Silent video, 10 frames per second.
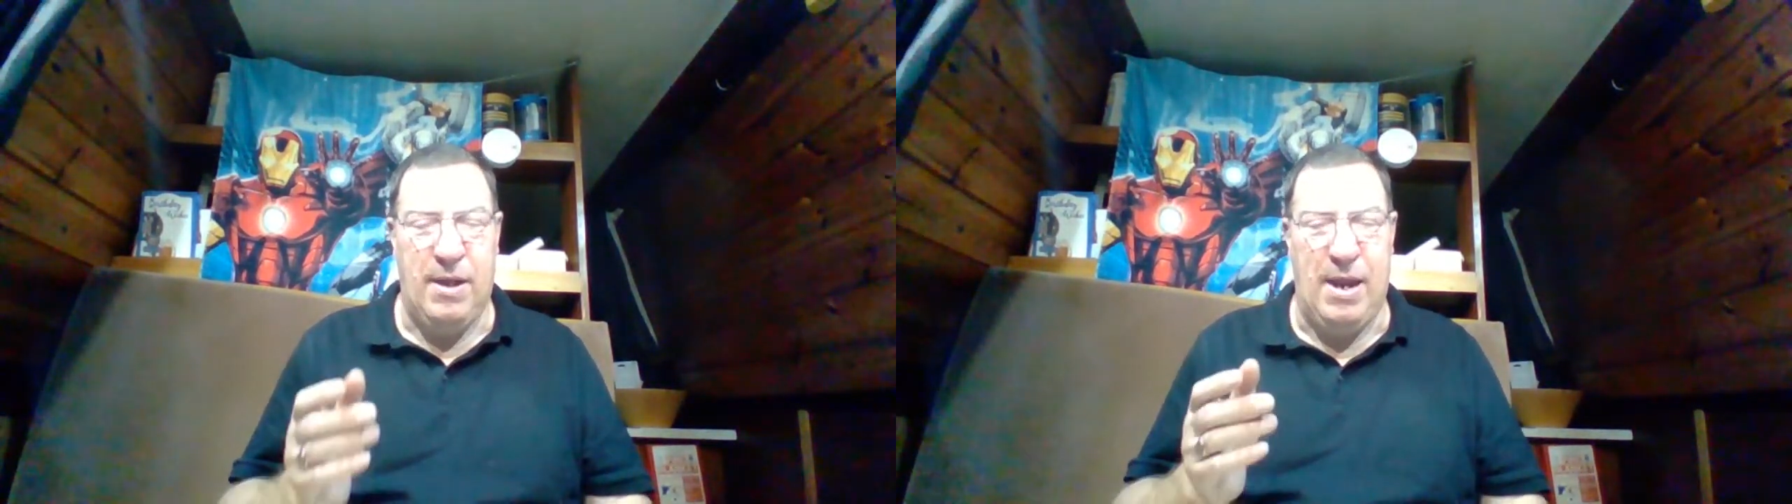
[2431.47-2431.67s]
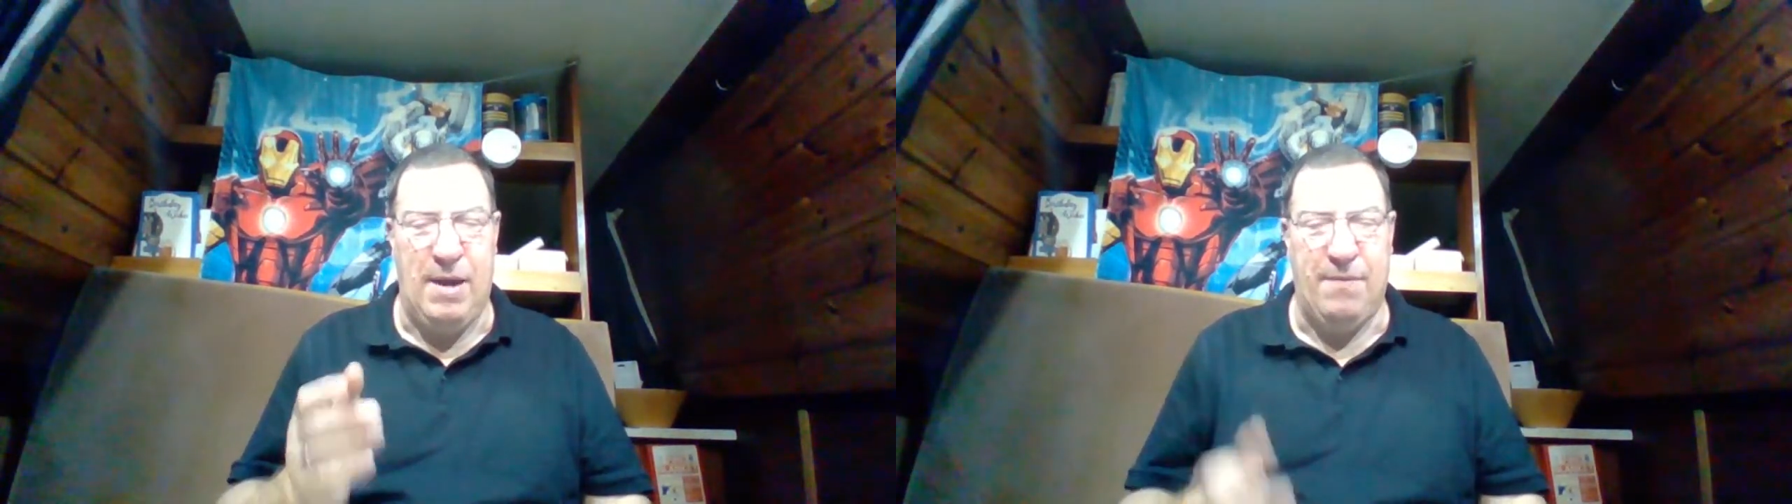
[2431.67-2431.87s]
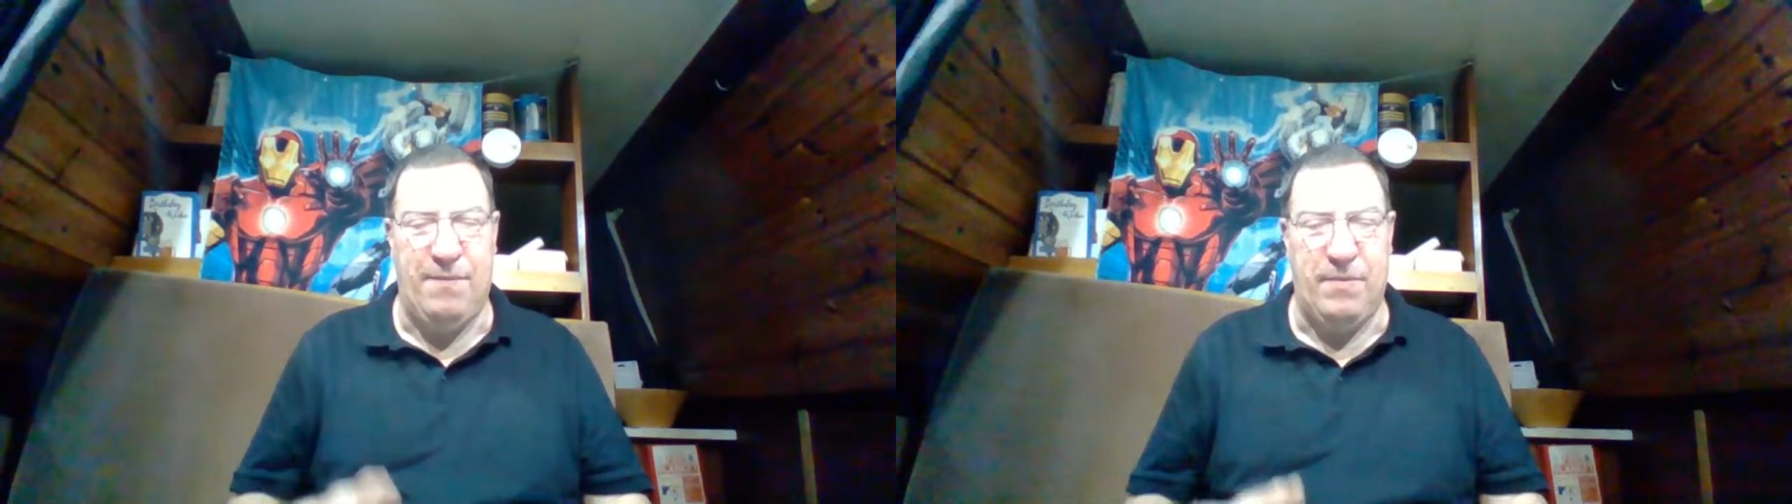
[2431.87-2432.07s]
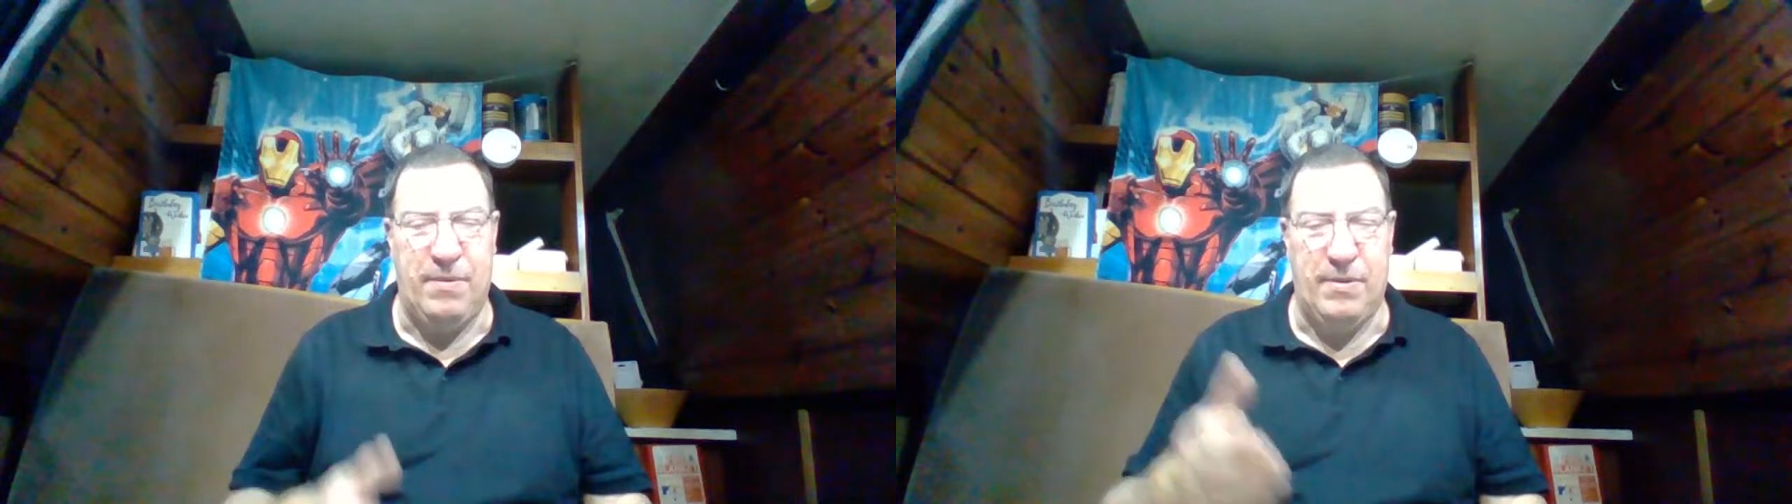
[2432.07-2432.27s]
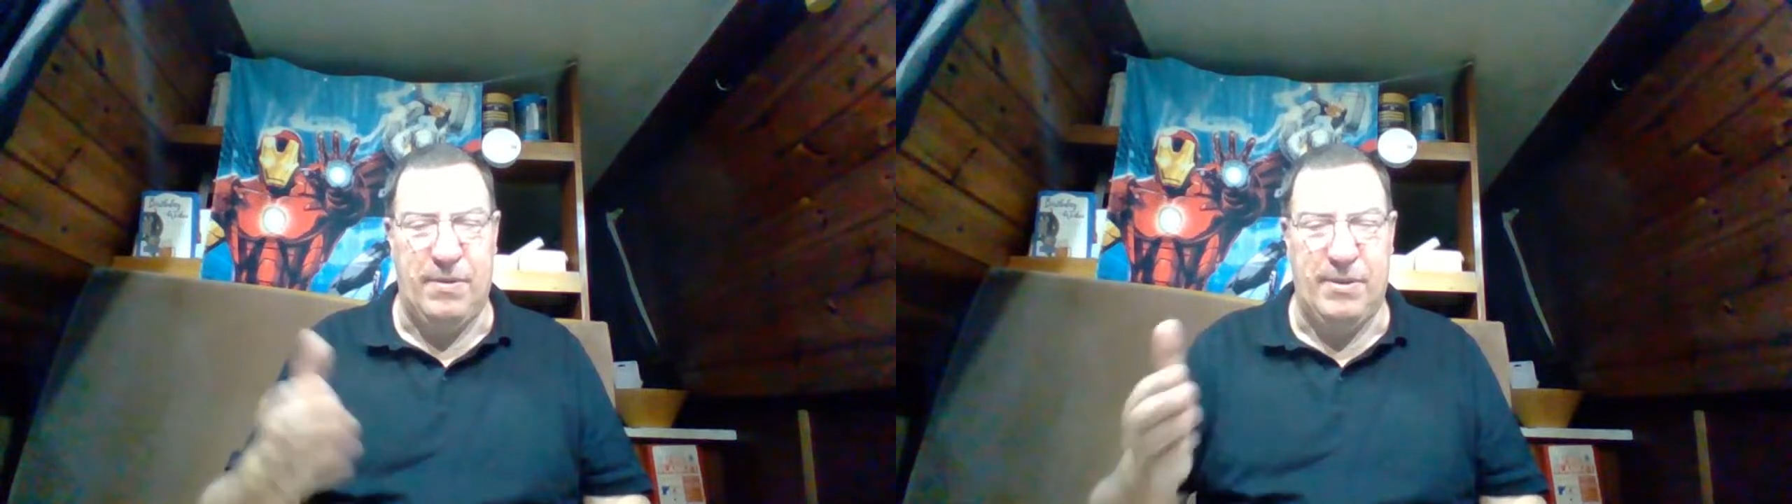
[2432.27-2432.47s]
Out of
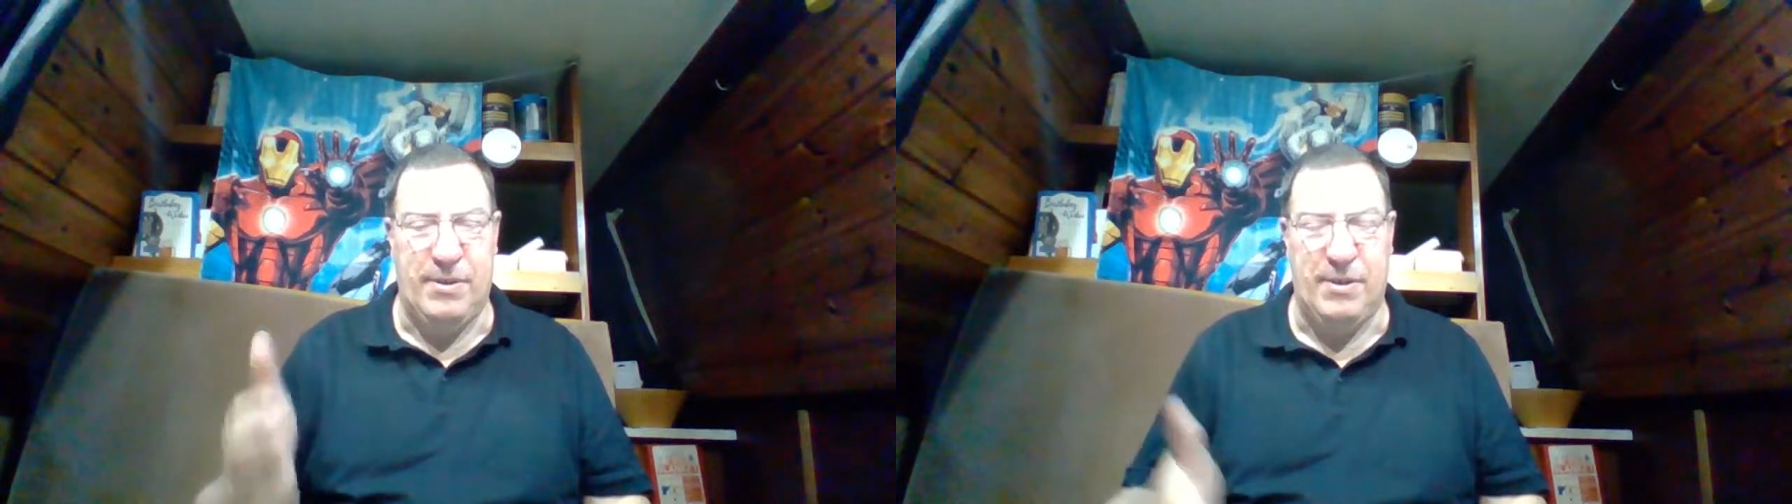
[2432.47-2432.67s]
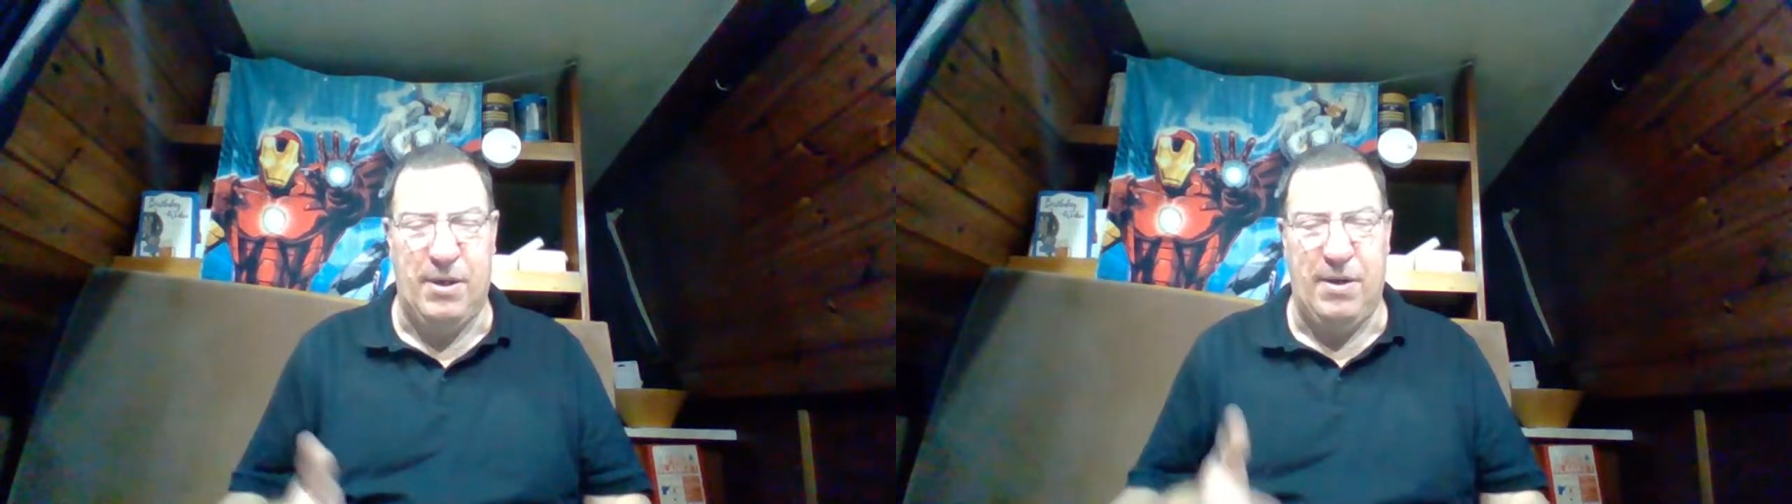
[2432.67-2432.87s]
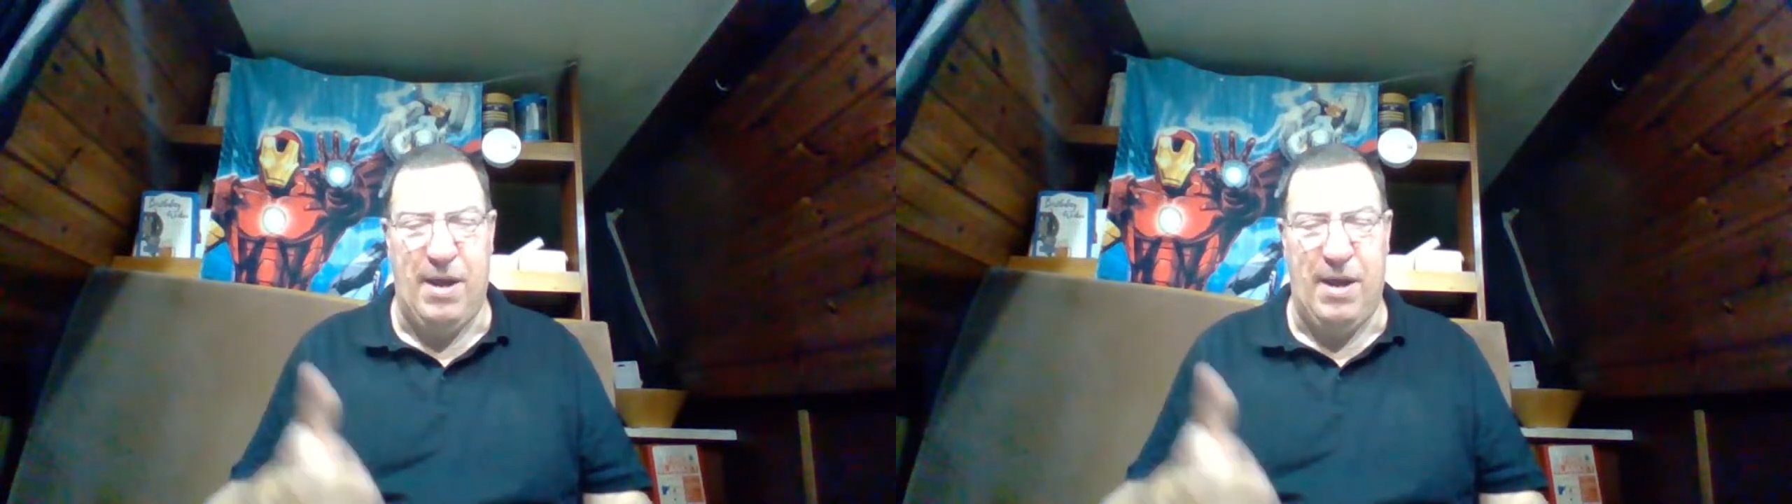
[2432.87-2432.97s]
certain